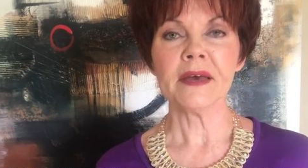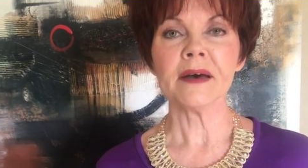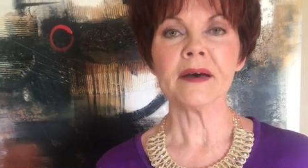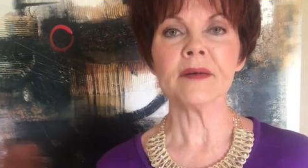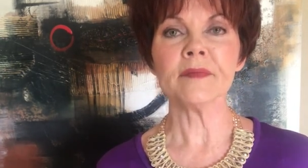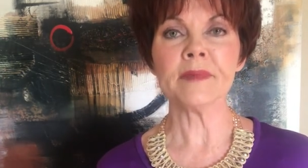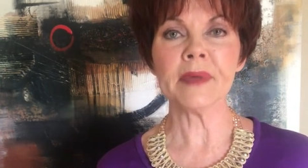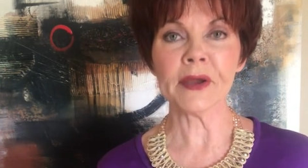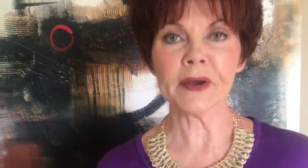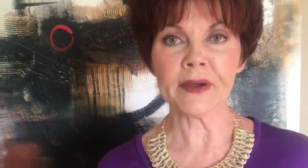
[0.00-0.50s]

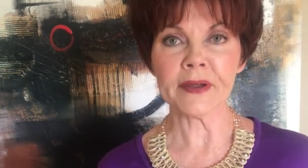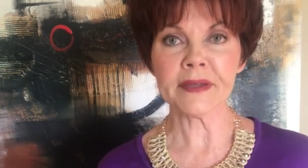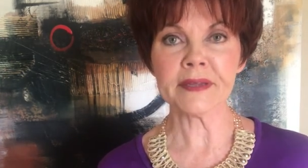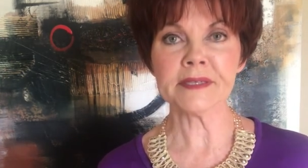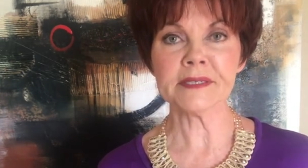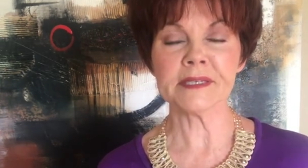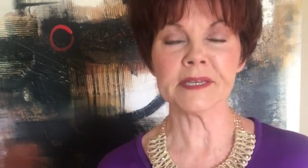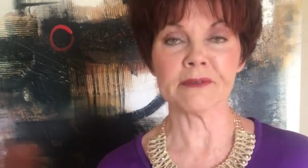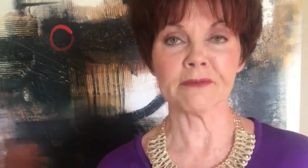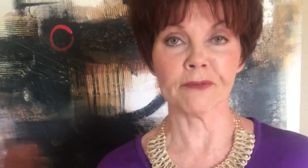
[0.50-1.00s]

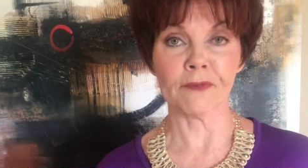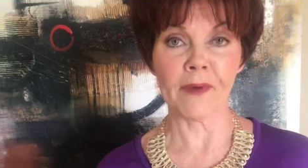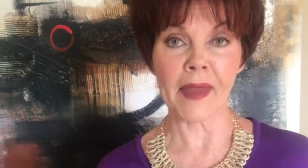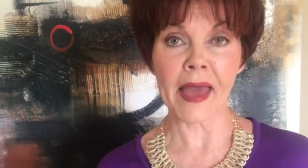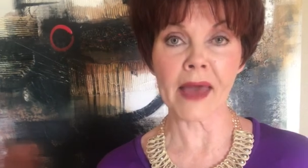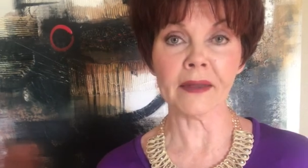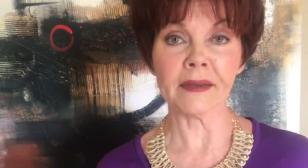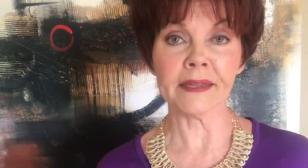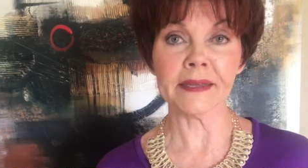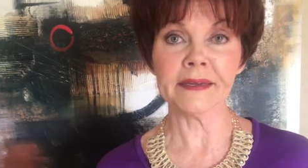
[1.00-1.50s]
Americans have
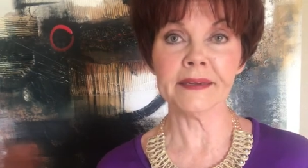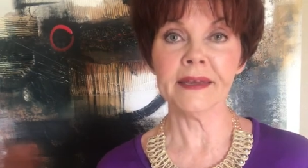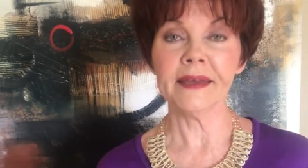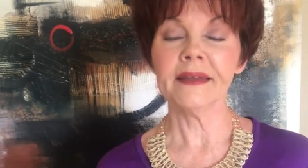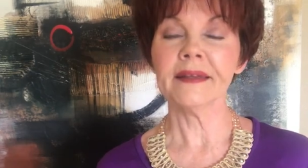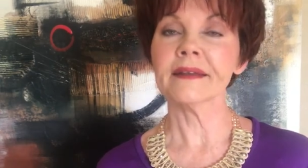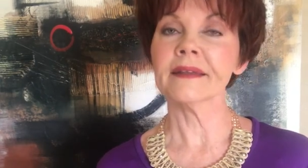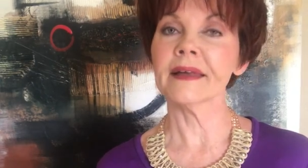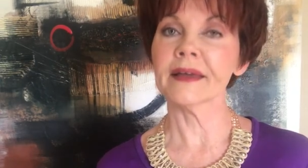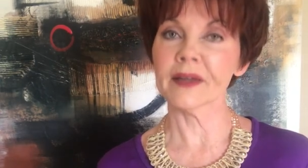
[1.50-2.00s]
rallied
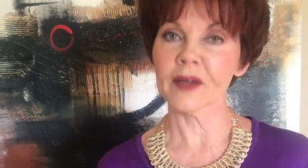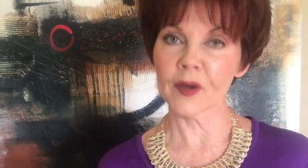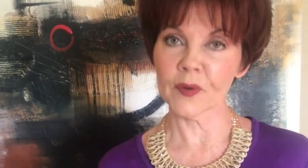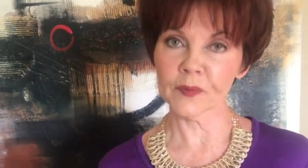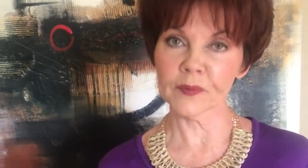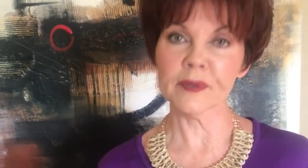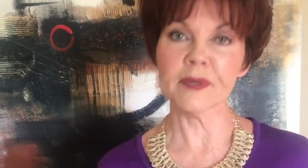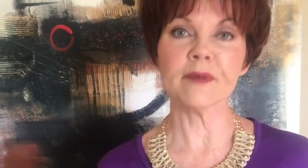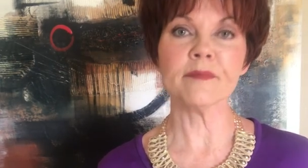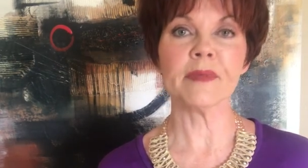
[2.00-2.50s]
like
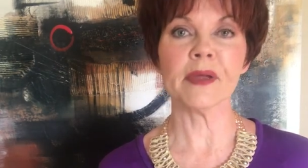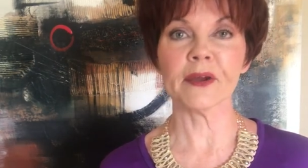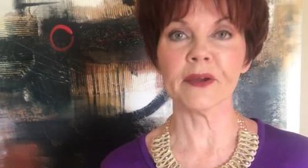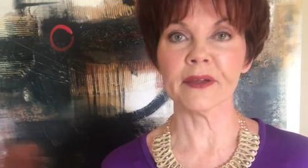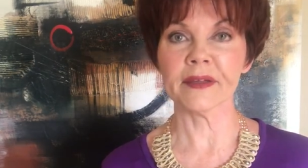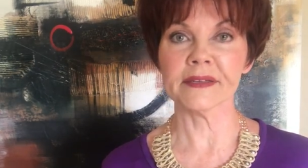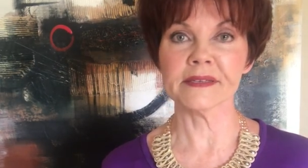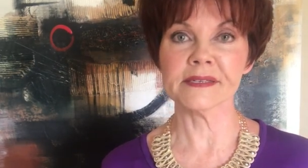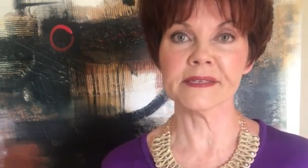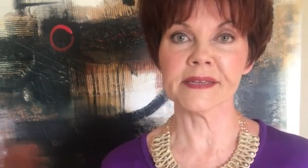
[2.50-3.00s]
only
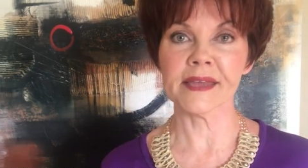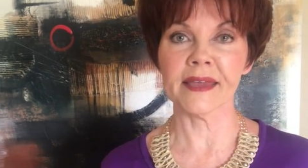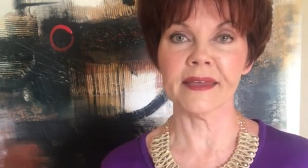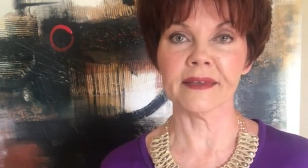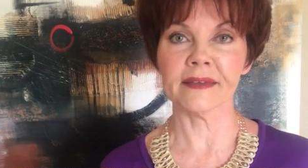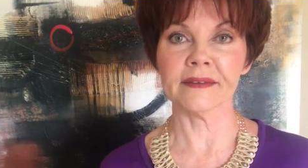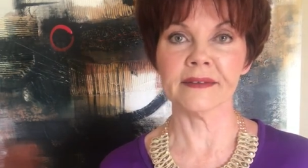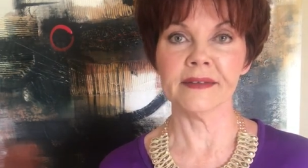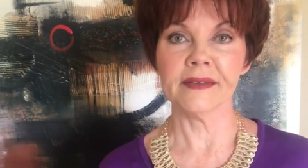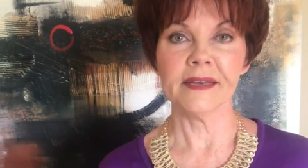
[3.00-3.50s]
Americans
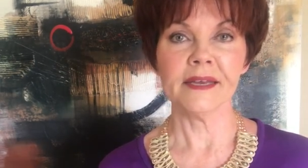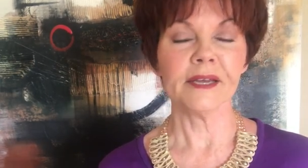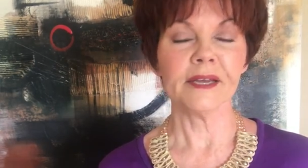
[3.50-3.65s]
can.